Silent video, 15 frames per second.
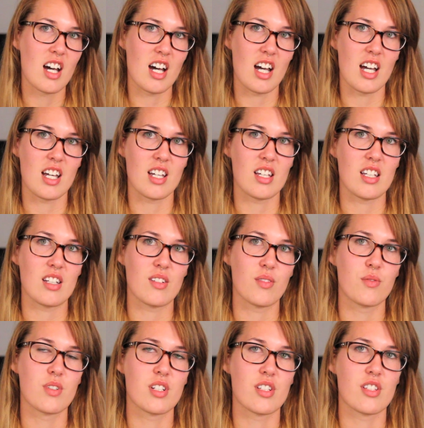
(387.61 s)
I
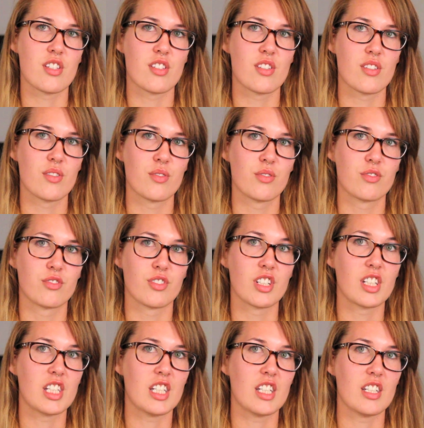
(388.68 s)
was
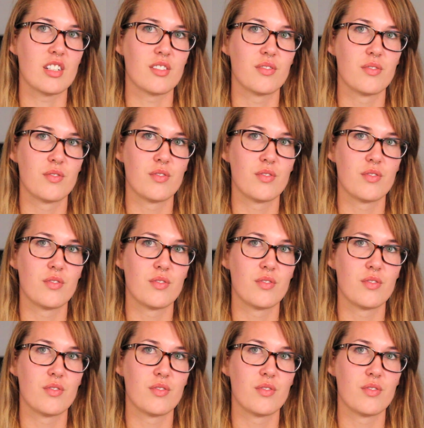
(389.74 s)
really,